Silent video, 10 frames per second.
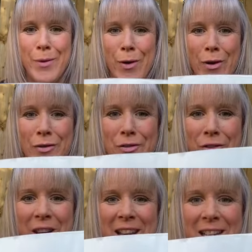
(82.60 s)
On
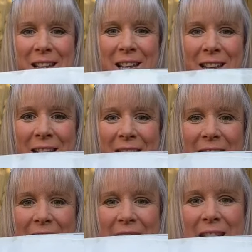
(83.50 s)
Friday,
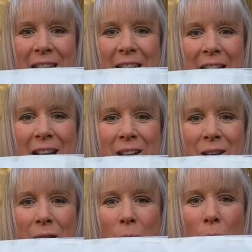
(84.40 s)
he had
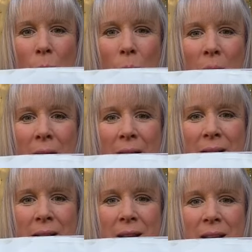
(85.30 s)

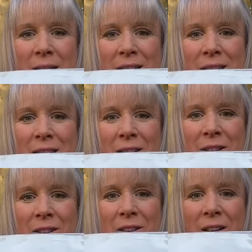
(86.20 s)
one,
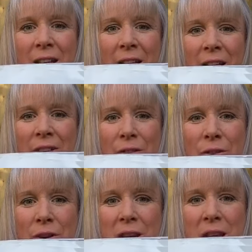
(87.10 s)
two,
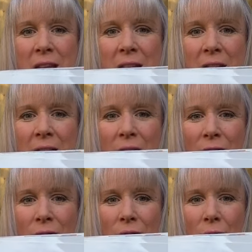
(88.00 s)
three,
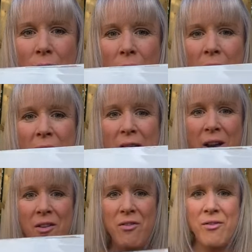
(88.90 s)

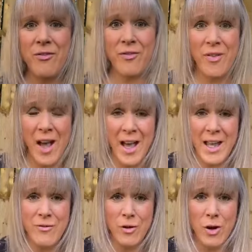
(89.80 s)

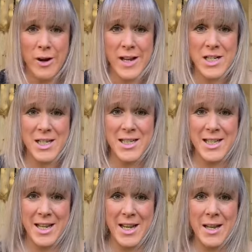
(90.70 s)
five oranges
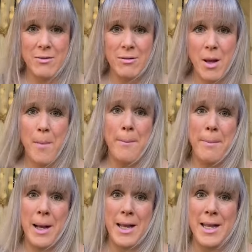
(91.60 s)
to eat,
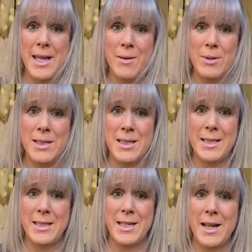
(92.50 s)
but he was
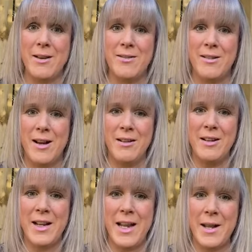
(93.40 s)
still
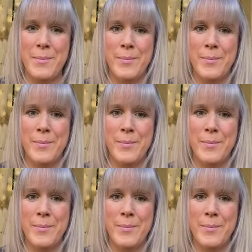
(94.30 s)
hungry.